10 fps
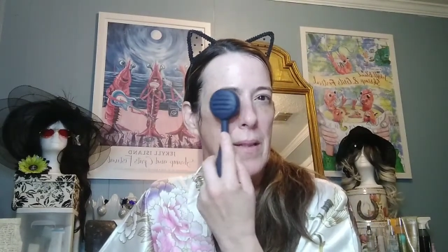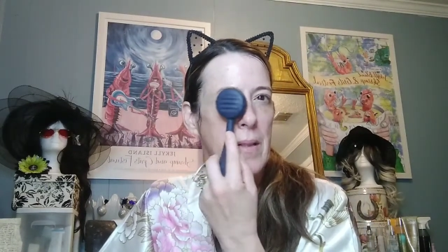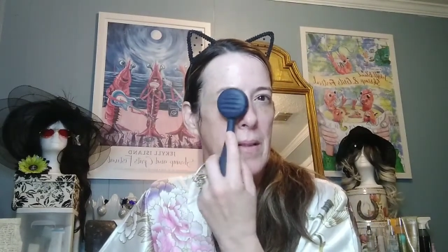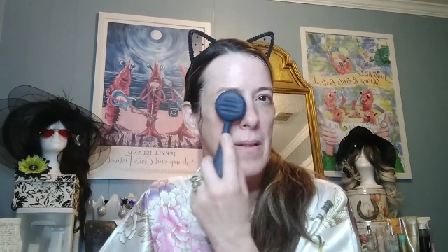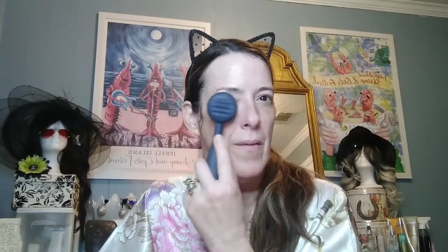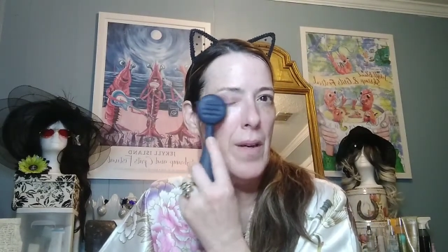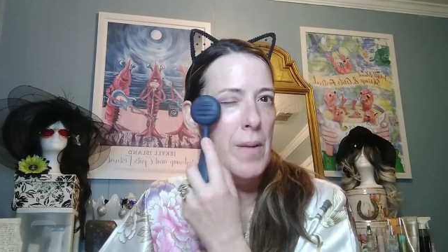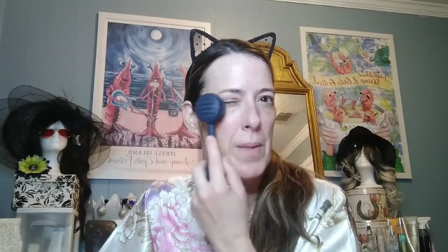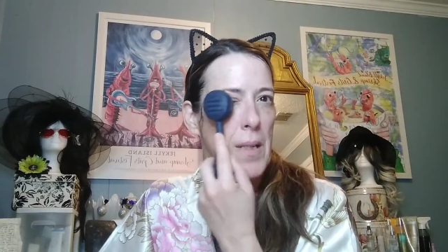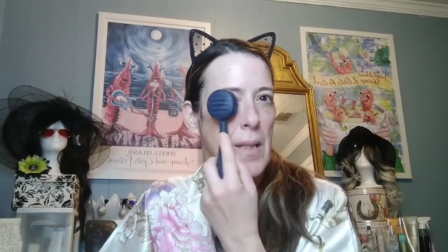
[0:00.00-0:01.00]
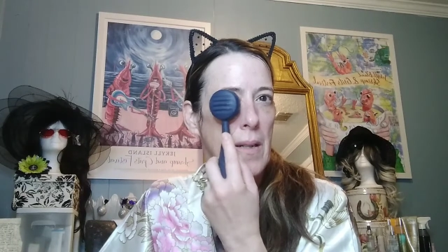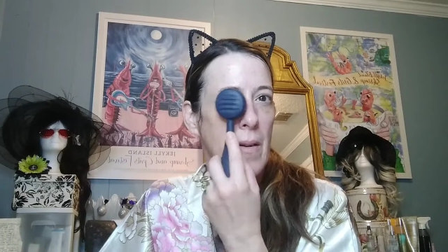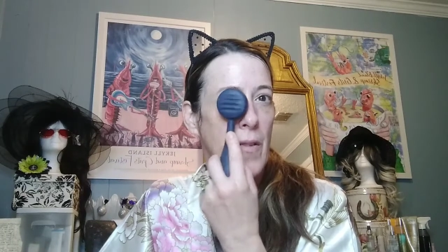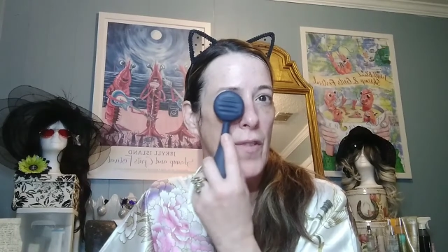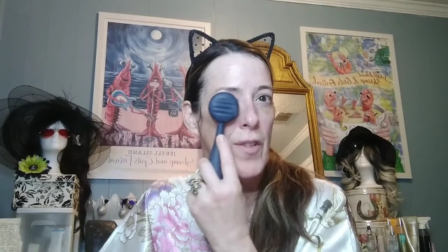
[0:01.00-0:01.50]
There's no vitamin D in
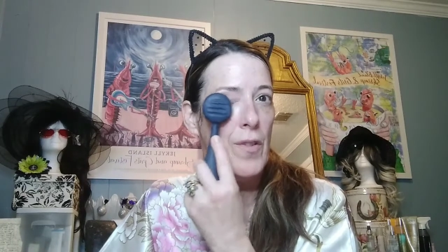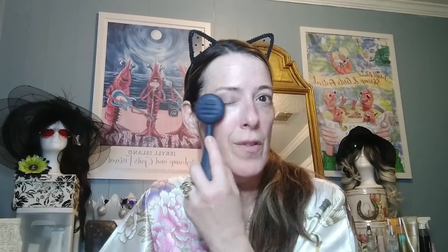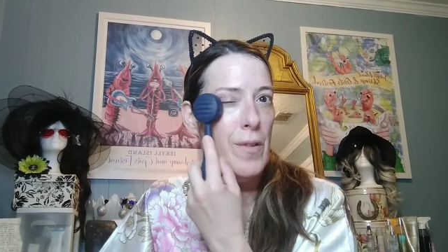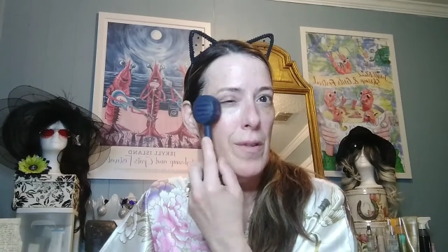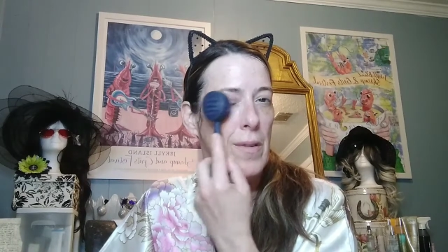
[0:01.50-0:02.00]
artificial